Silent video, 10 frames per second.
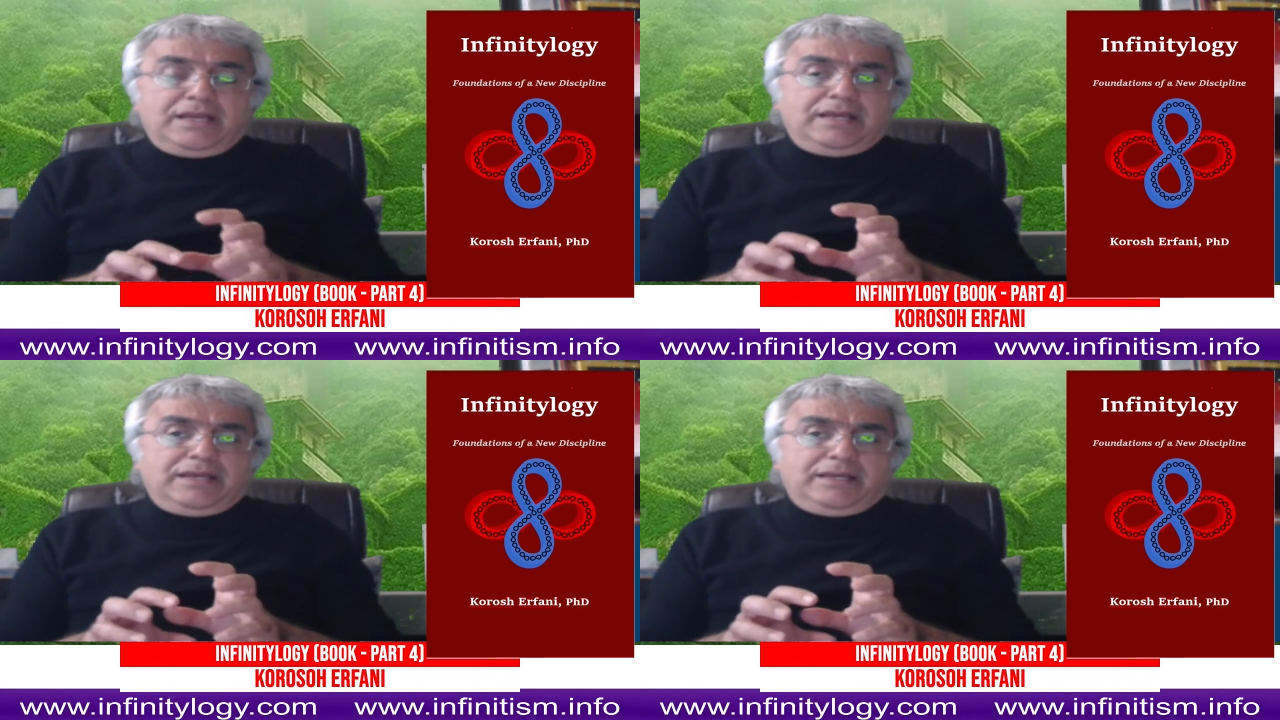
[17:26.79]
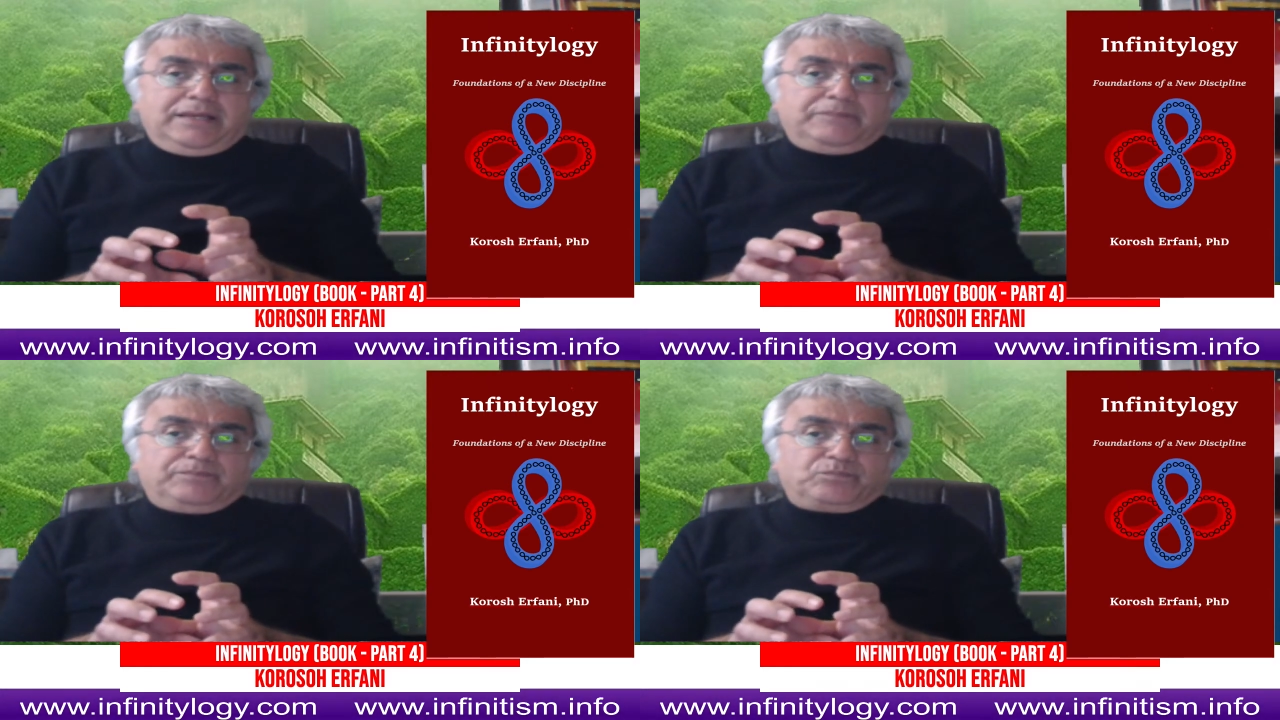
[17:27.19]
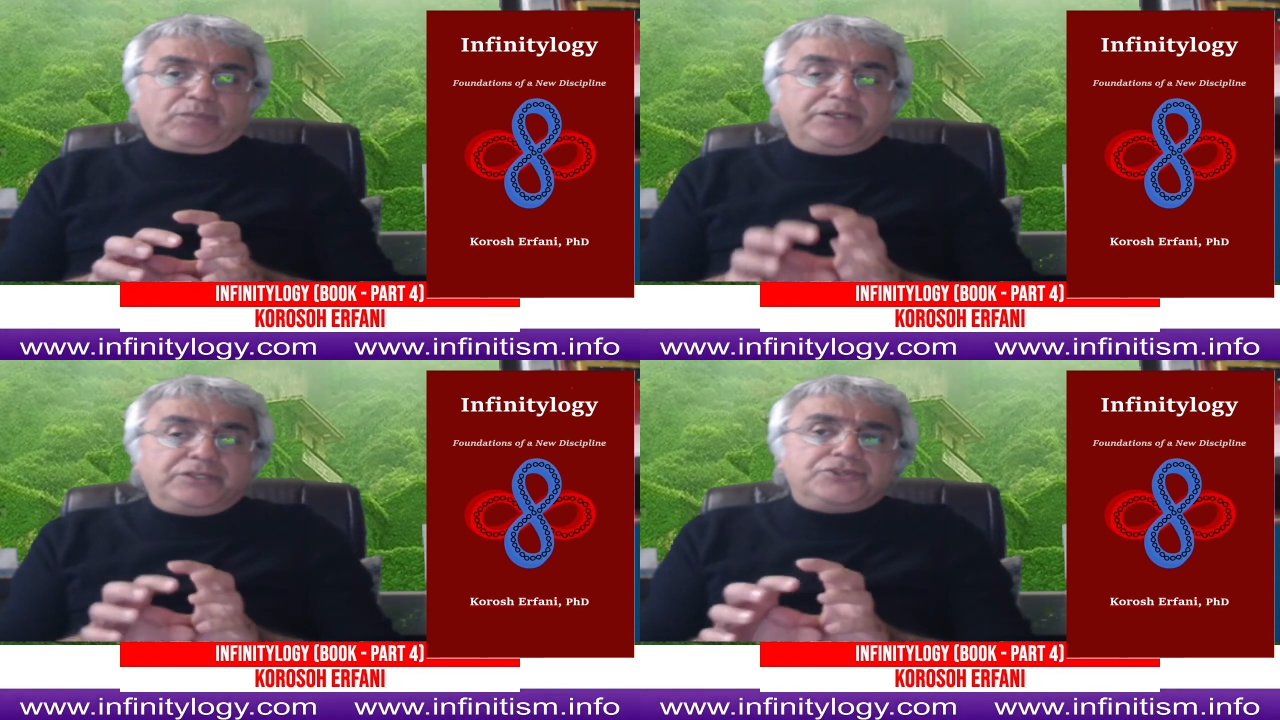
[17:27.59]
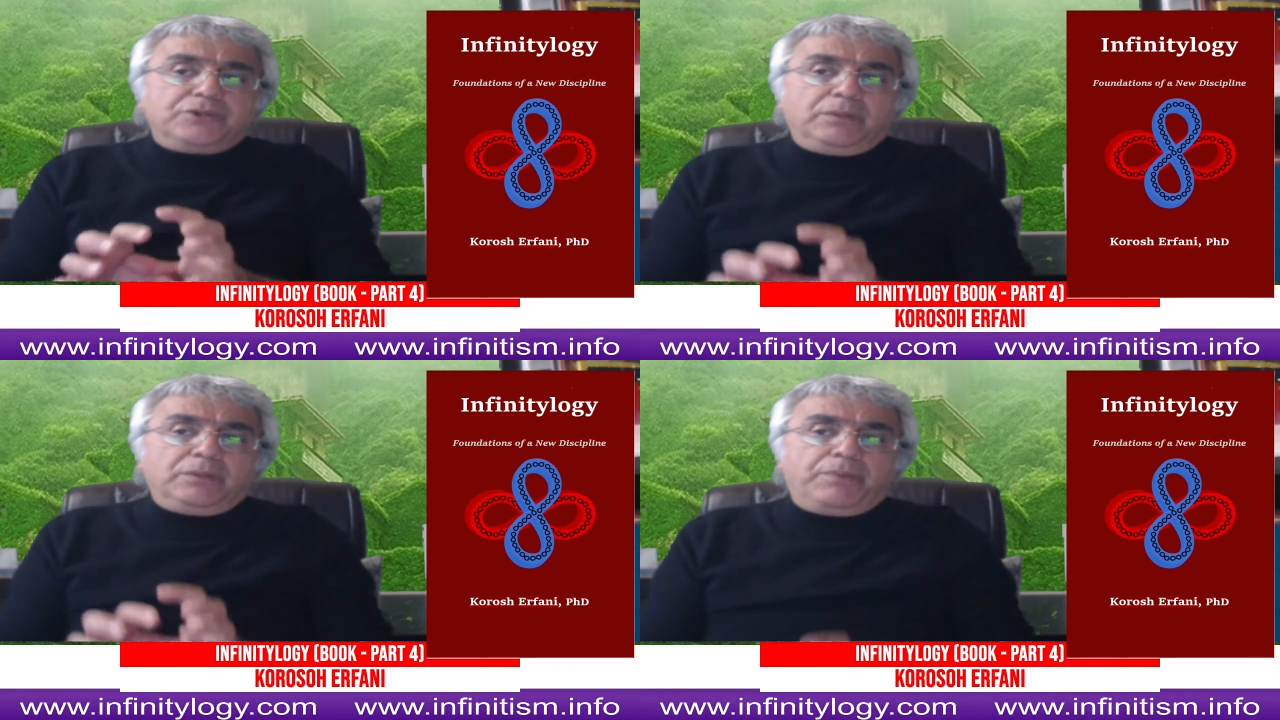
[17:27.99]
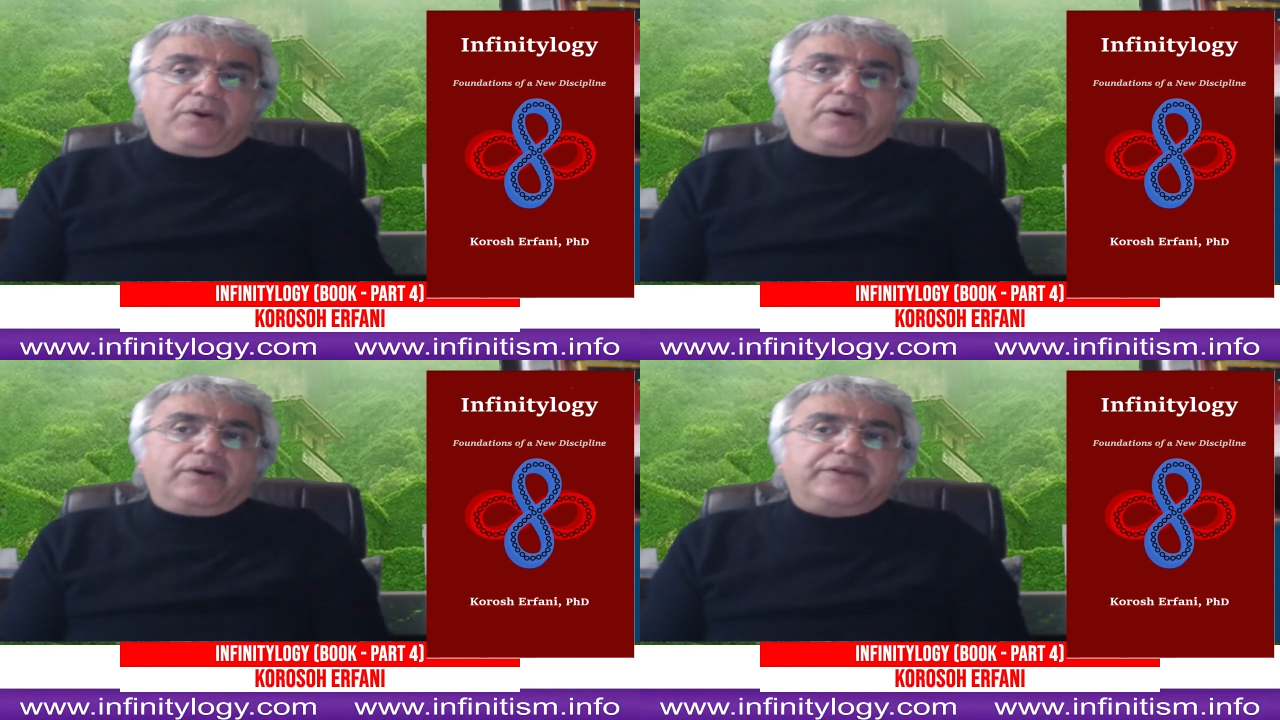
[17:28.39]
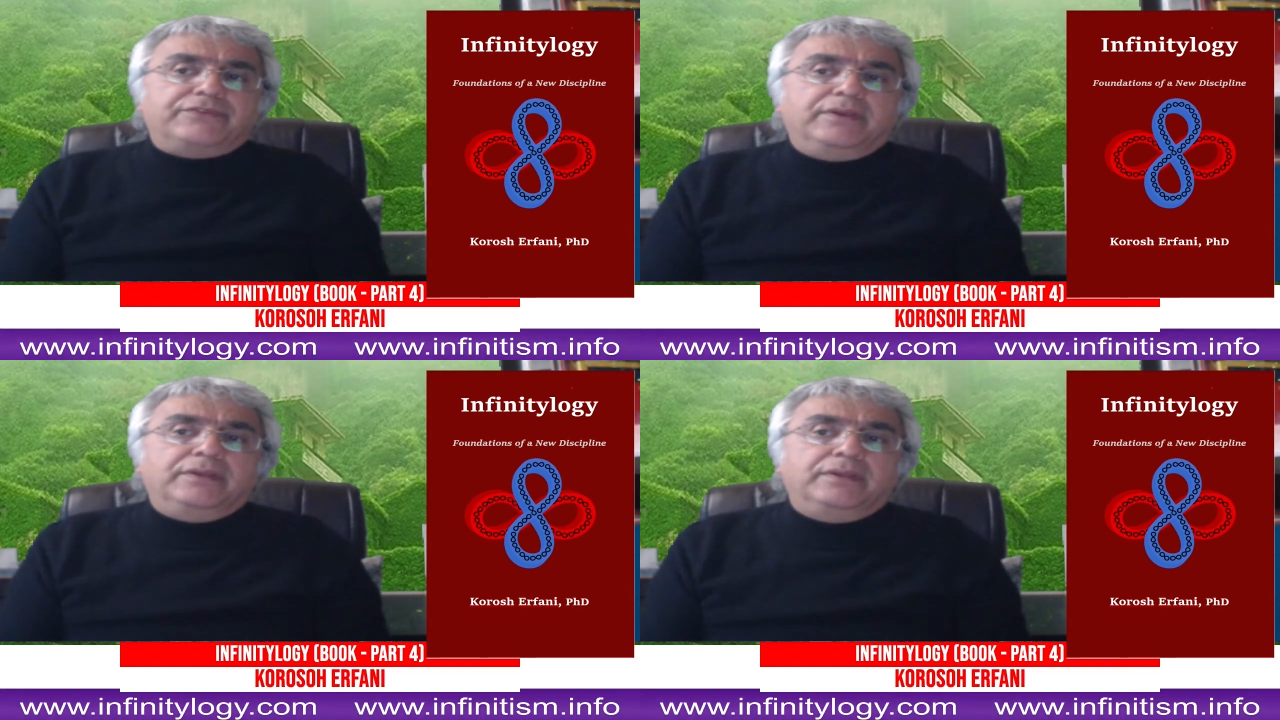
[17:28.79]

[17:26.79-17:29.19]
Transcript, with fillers: uh, initial part,